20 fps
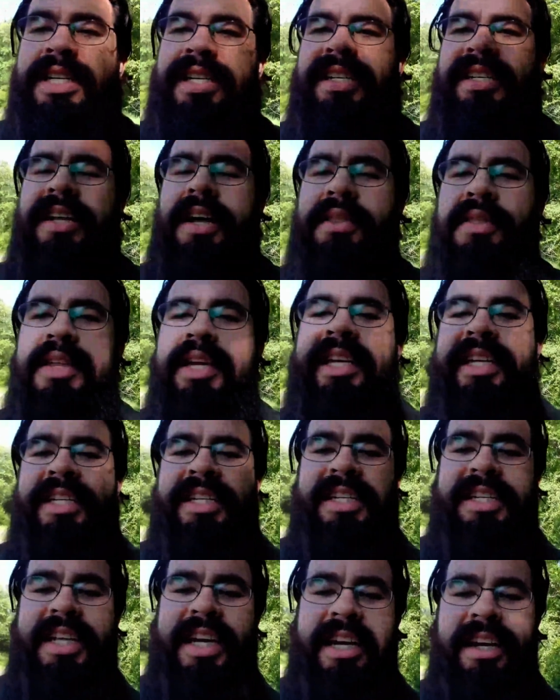Nothing
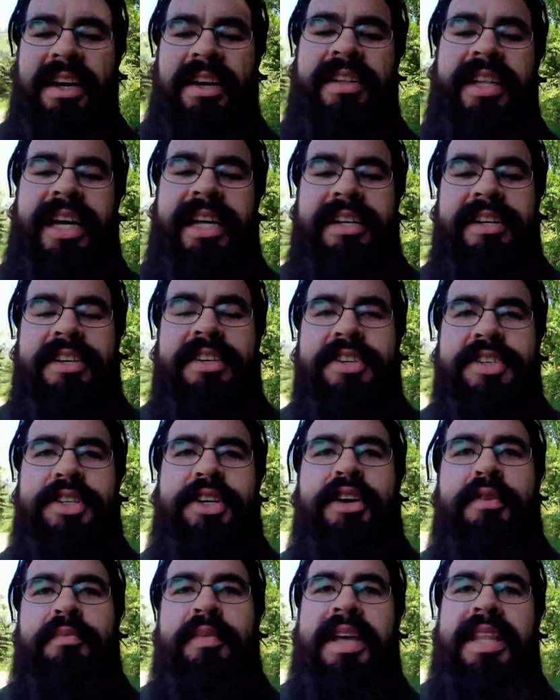is there that
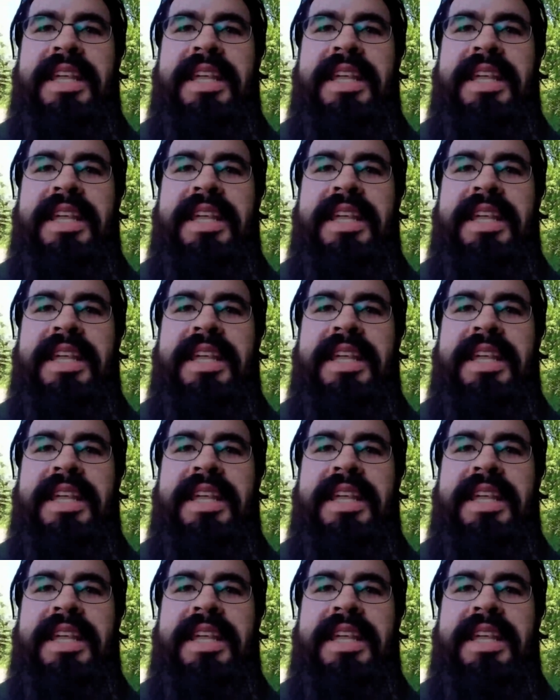shouldn't be